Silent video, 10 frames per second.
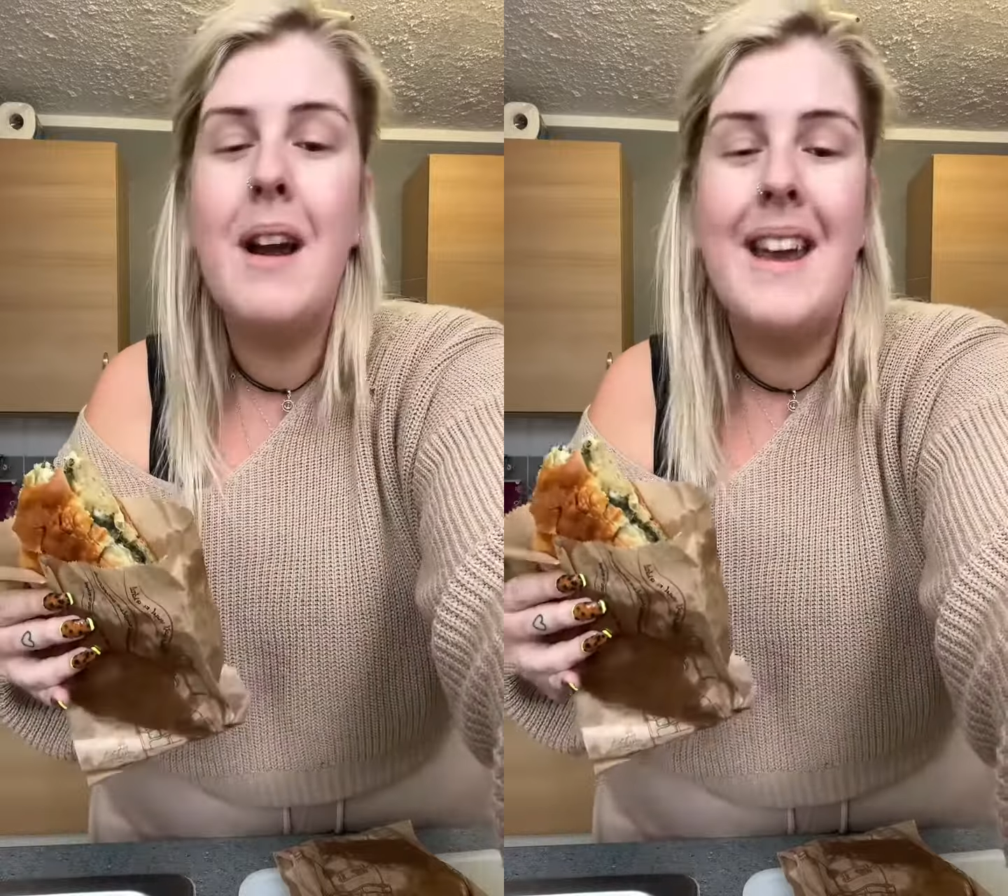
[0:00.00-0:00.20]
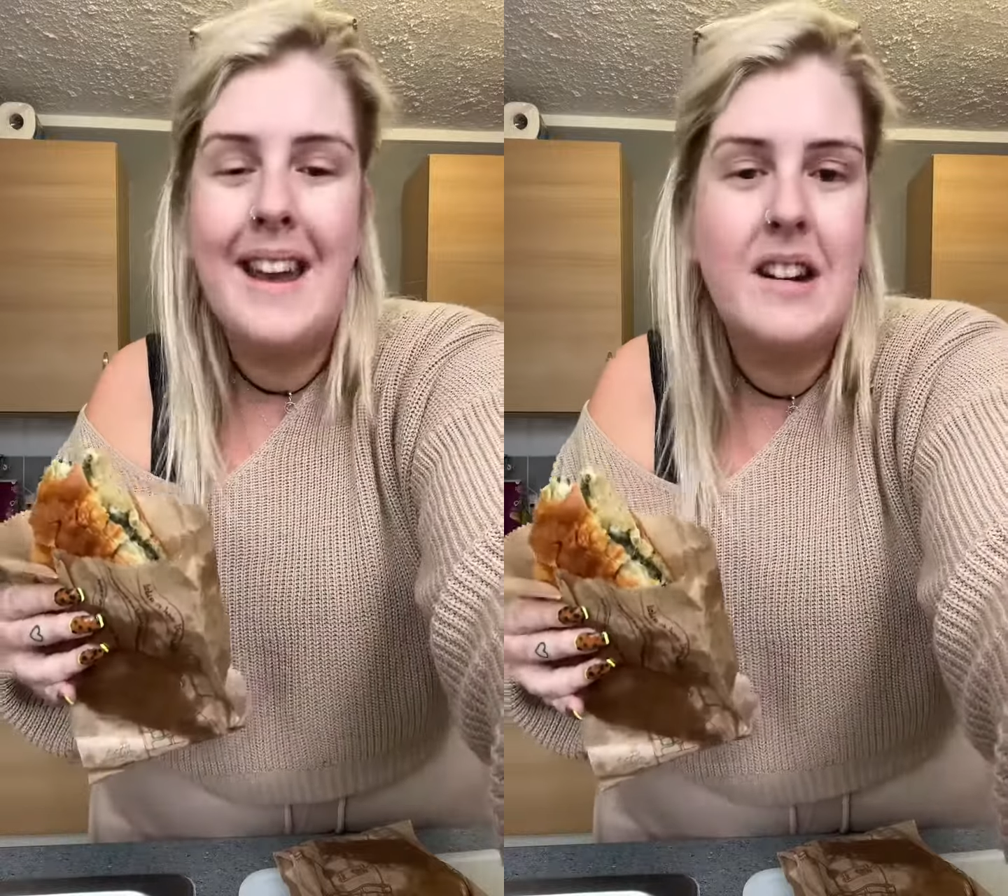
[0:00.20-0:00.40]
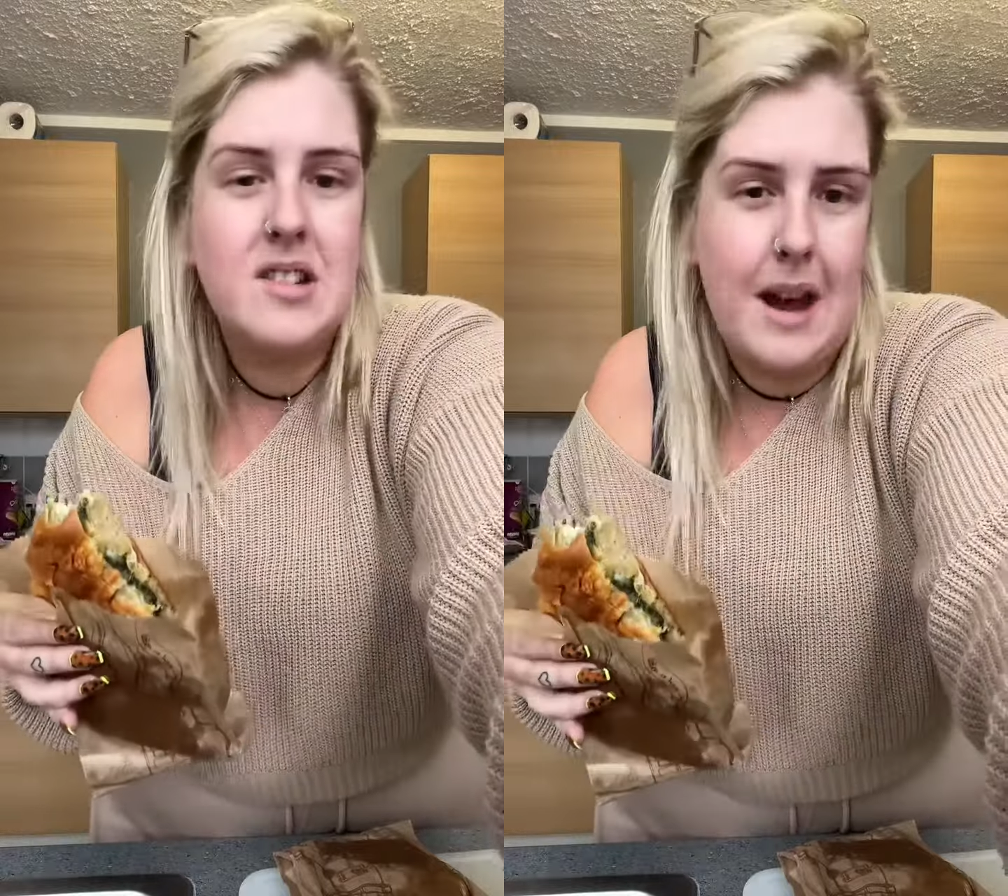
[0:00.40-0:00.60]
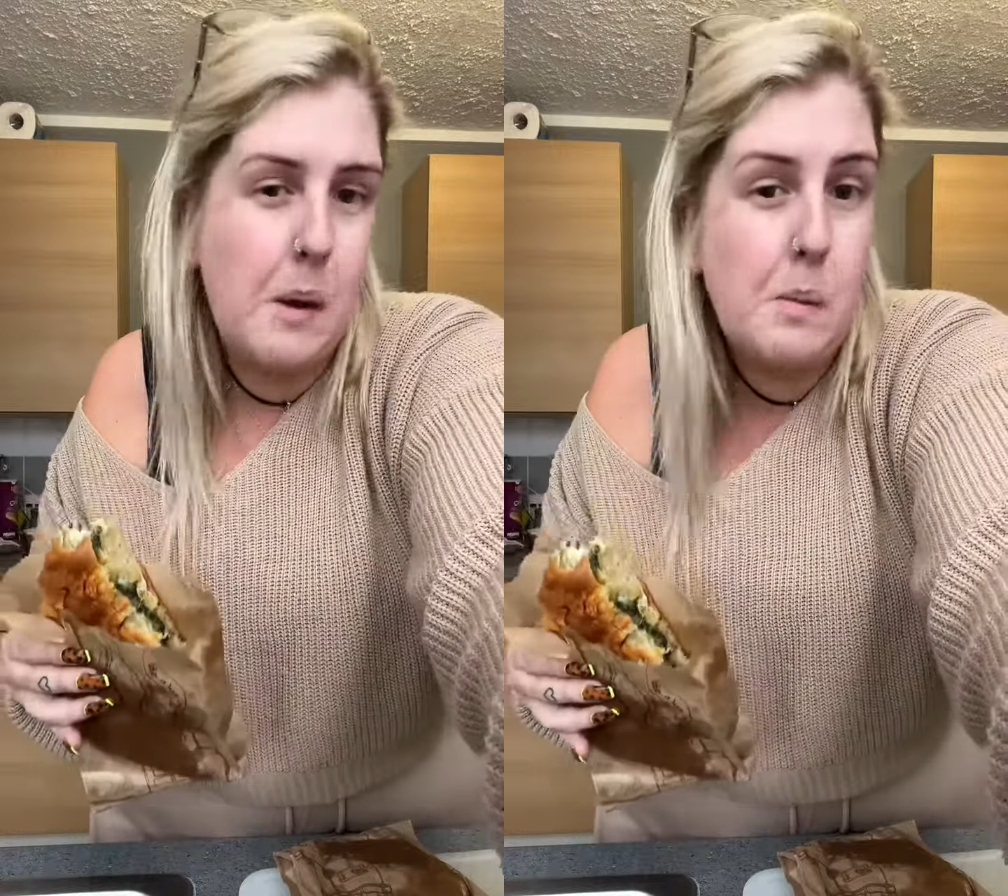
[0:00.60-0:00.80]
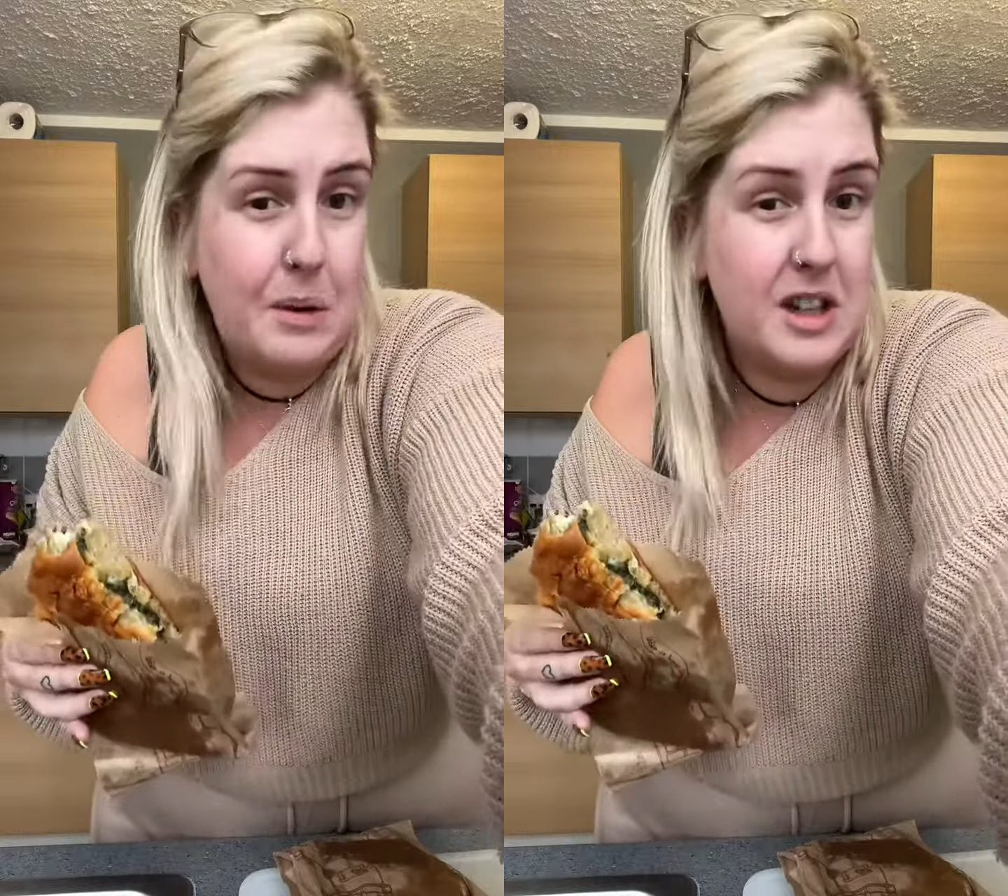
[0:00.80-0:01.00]
get icked
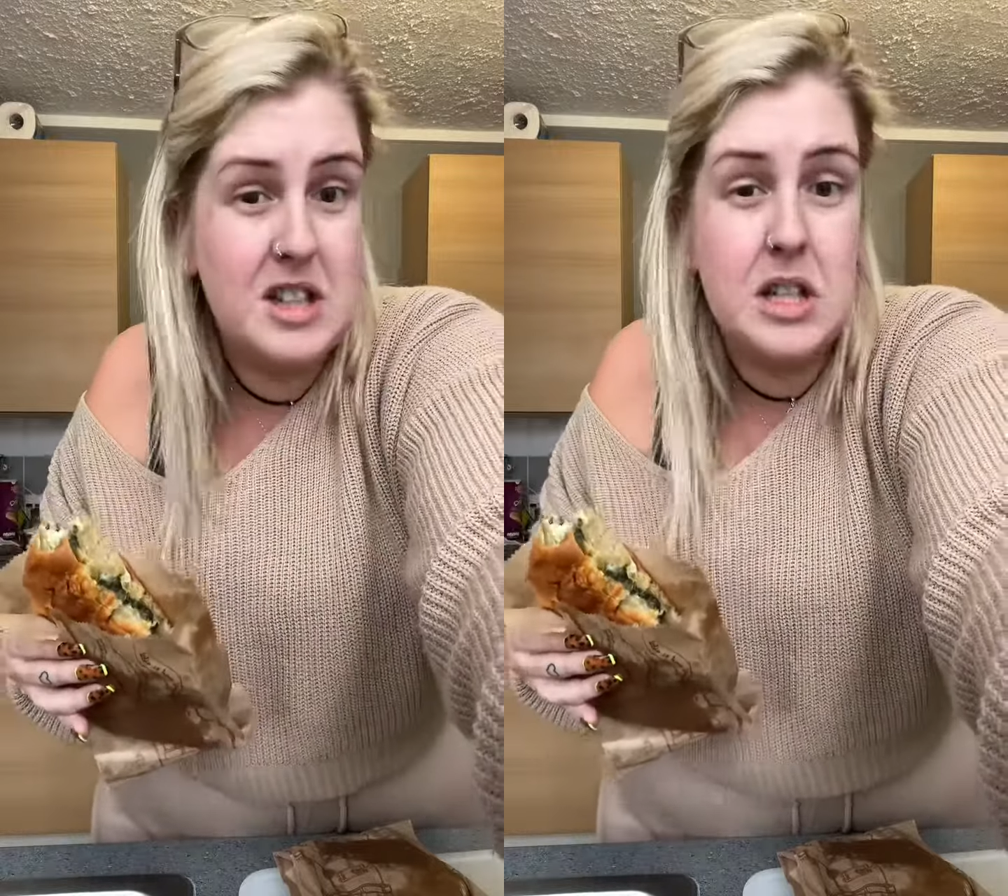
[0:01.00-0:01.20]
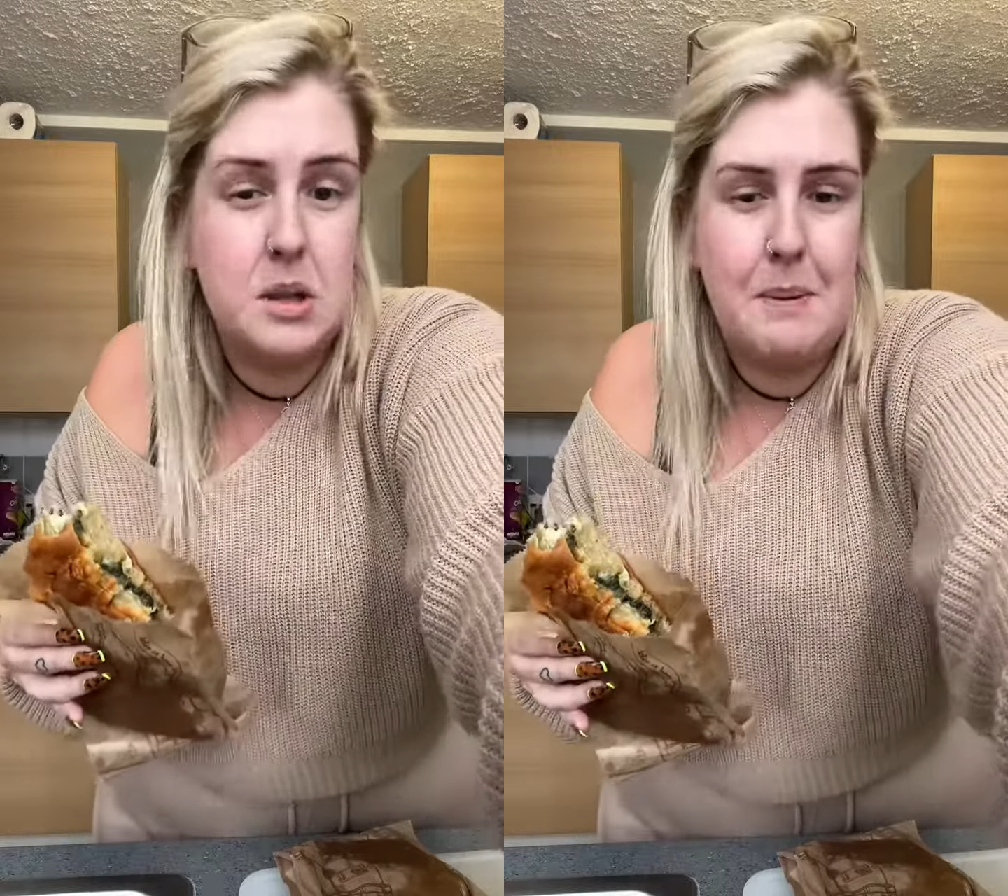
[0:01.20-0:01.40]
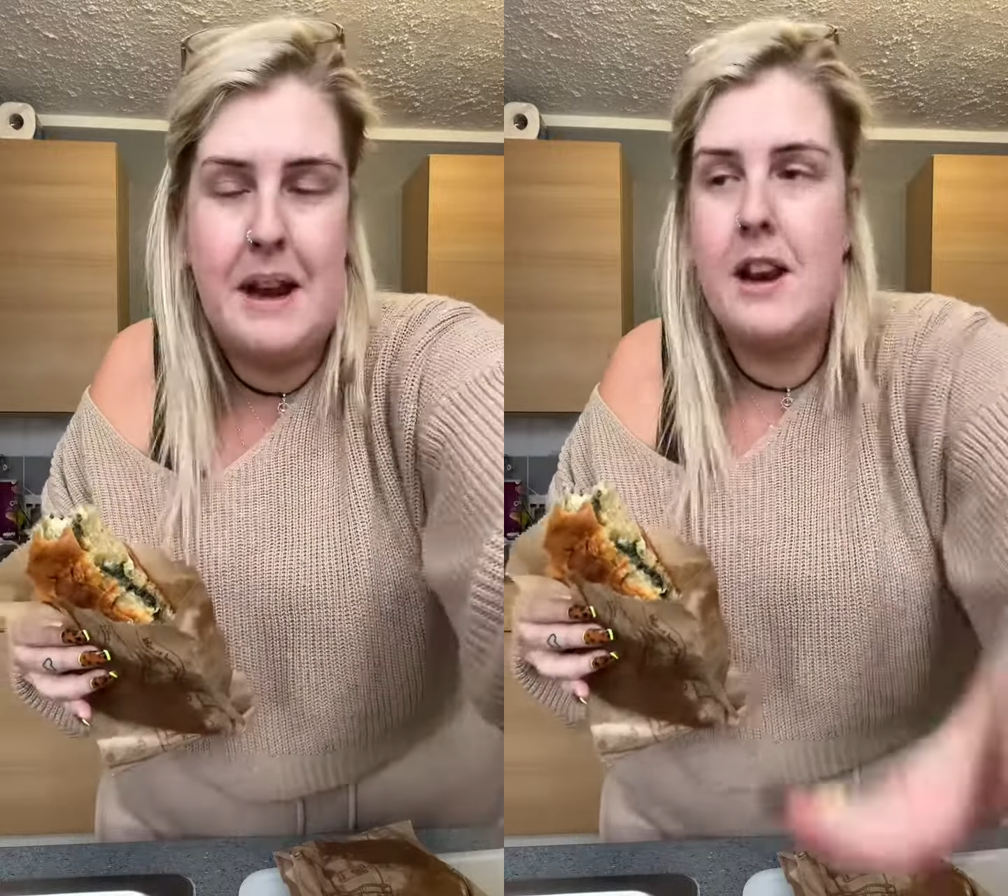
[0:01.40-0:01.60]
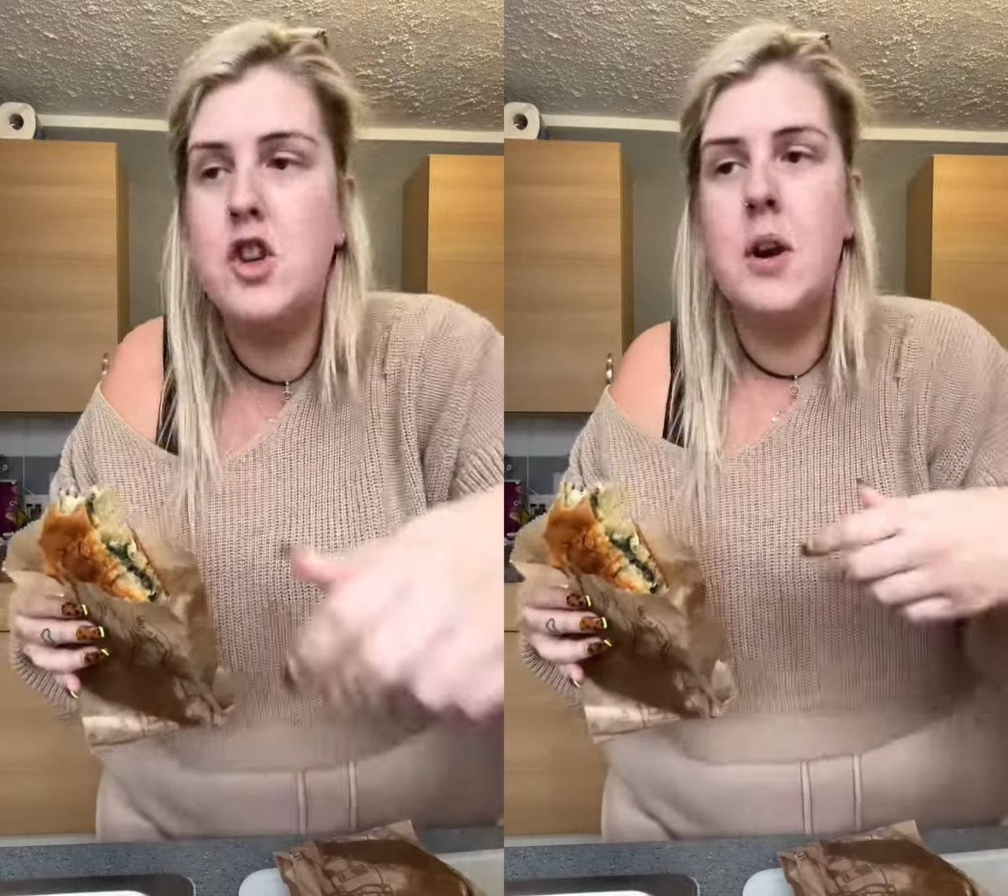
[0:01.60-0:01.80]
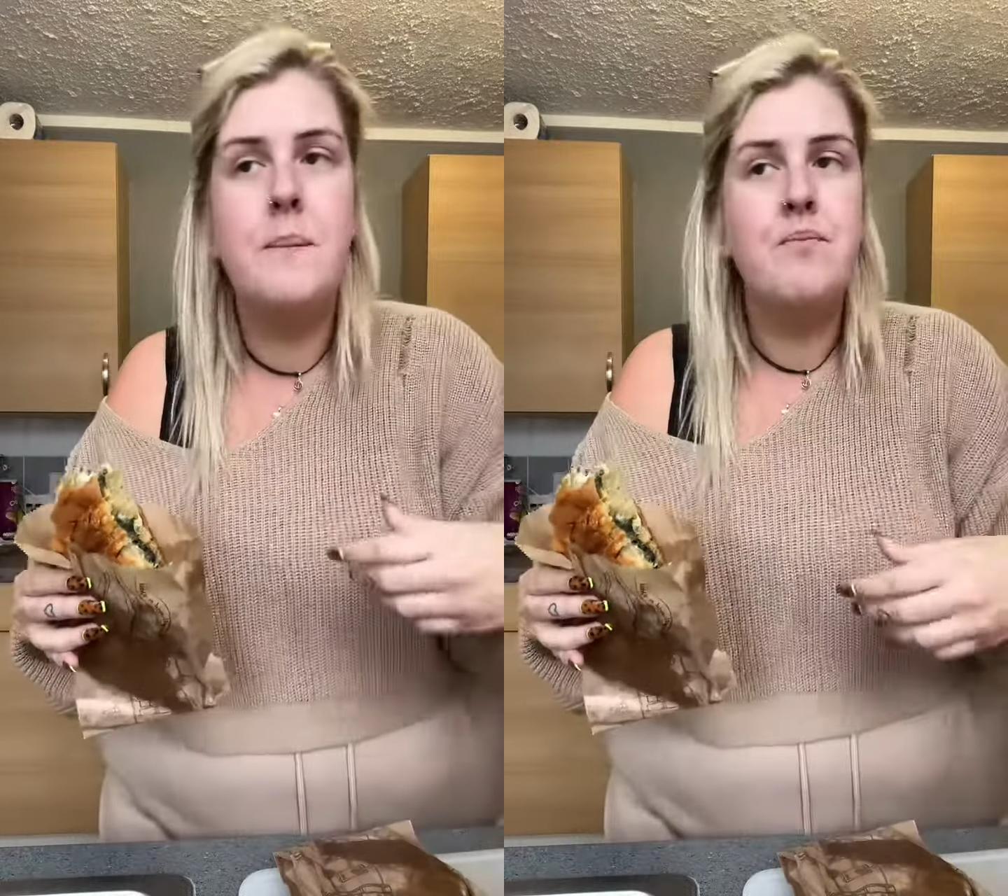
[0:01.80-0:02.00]
out because it's spinach.